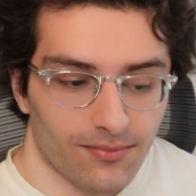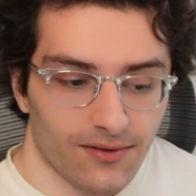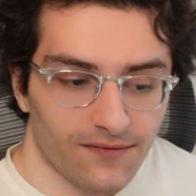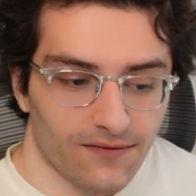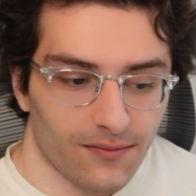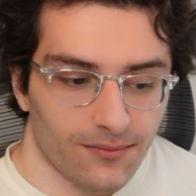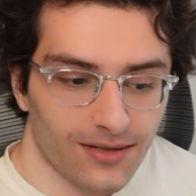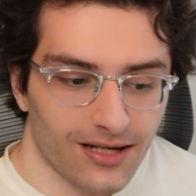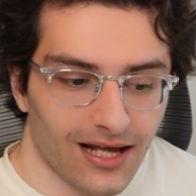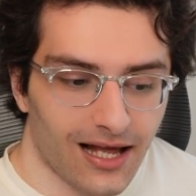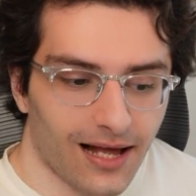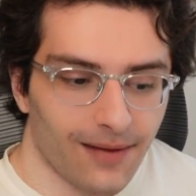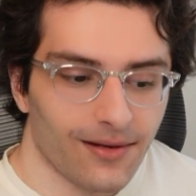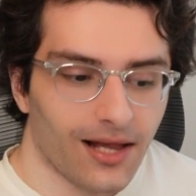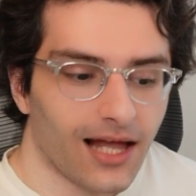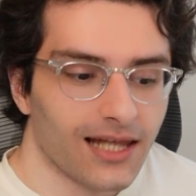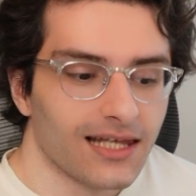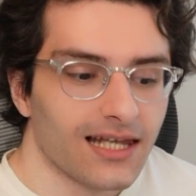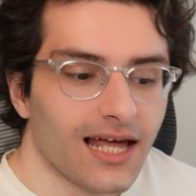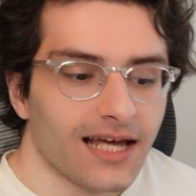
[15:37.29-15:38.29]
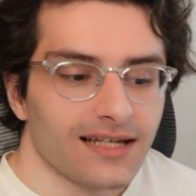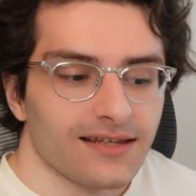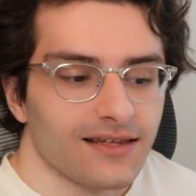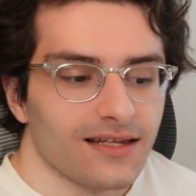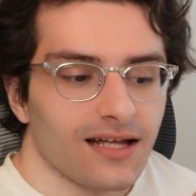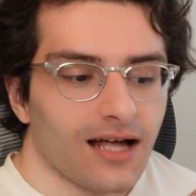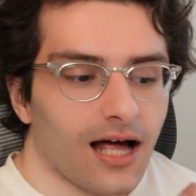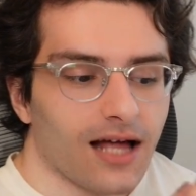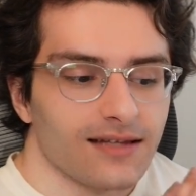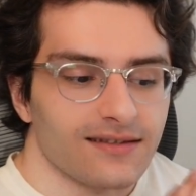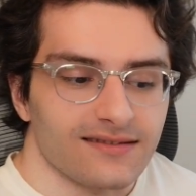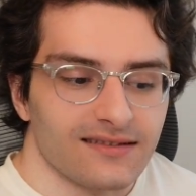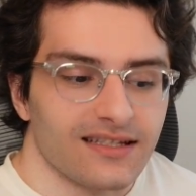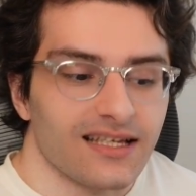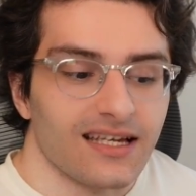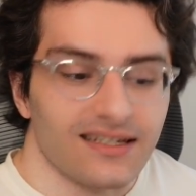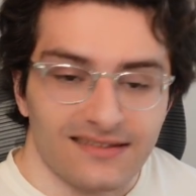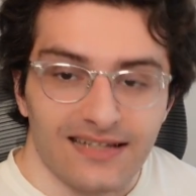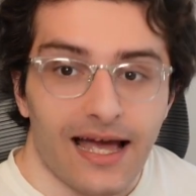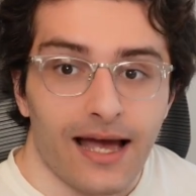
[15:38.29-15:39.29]
But for me, I like
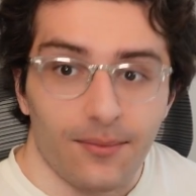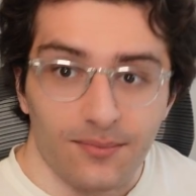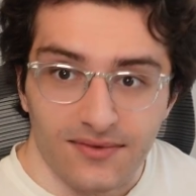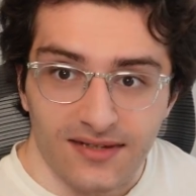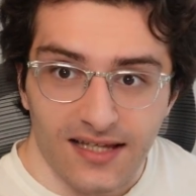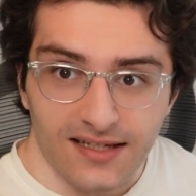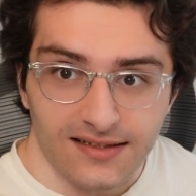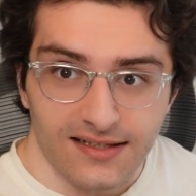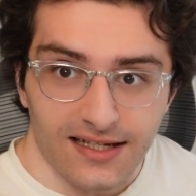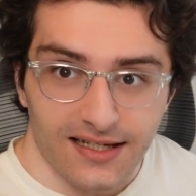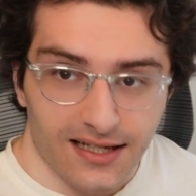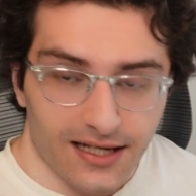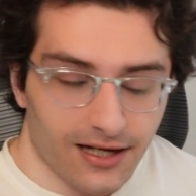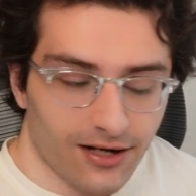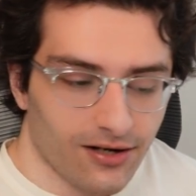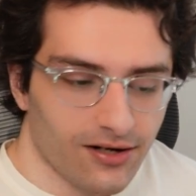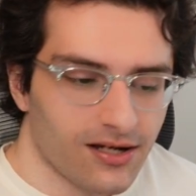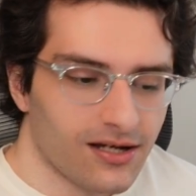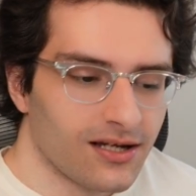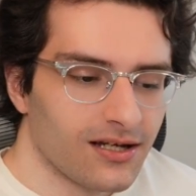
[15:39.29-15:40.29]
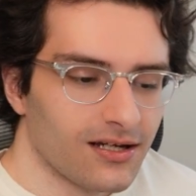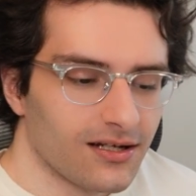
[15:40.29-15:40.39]
the attempt they did here.